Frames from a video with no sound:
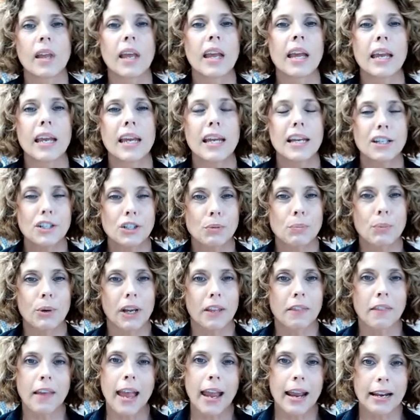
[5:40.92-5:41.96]
Each spring, the
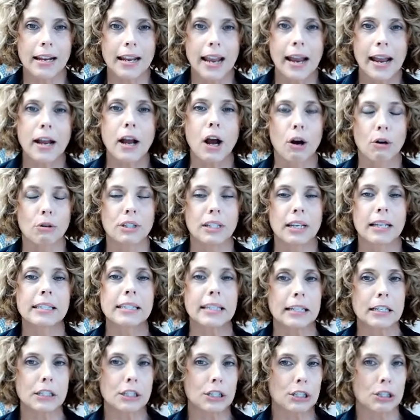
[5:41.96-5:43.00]
ADA hosts a
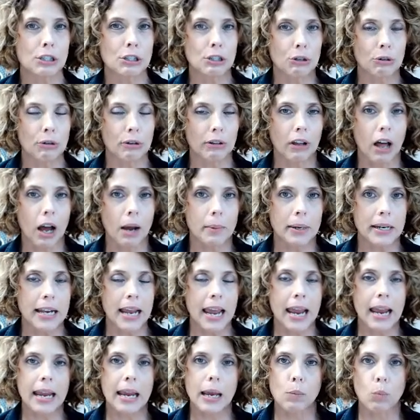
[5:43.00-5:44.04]
Denison Student Lobby
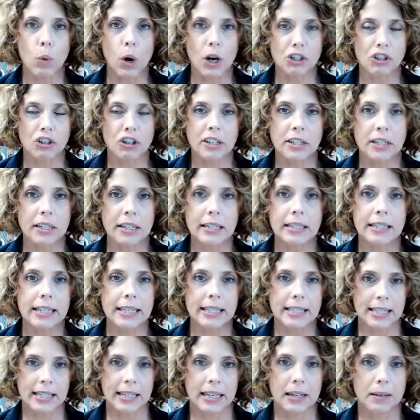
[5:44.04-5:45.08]
Day in Washington,
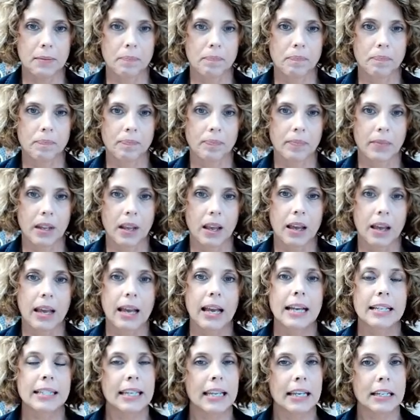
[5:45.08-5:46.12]
D.C.
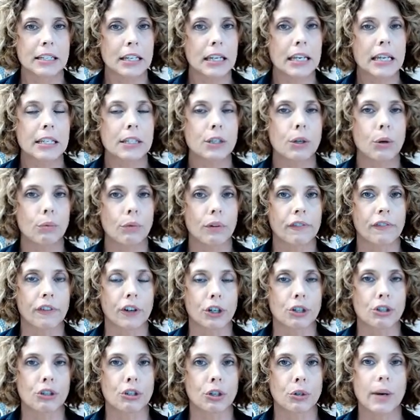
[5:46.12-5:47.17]
Attendees are referred
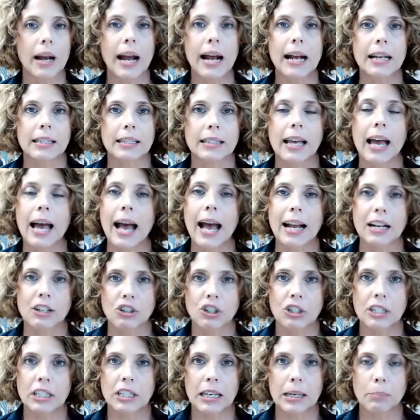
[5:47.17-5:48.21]
to as Action
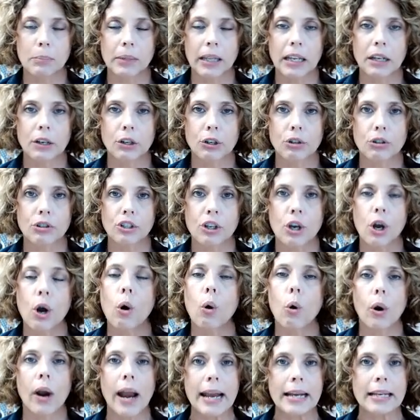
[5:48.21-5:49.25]
Team Leaders,
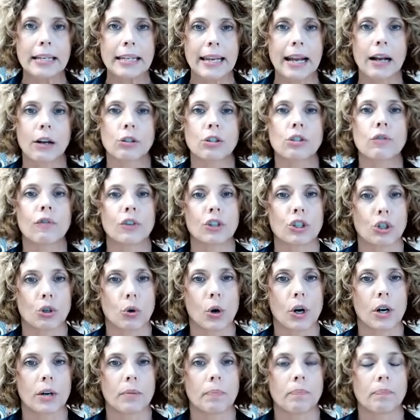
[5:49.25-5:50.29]
or ATLs for short.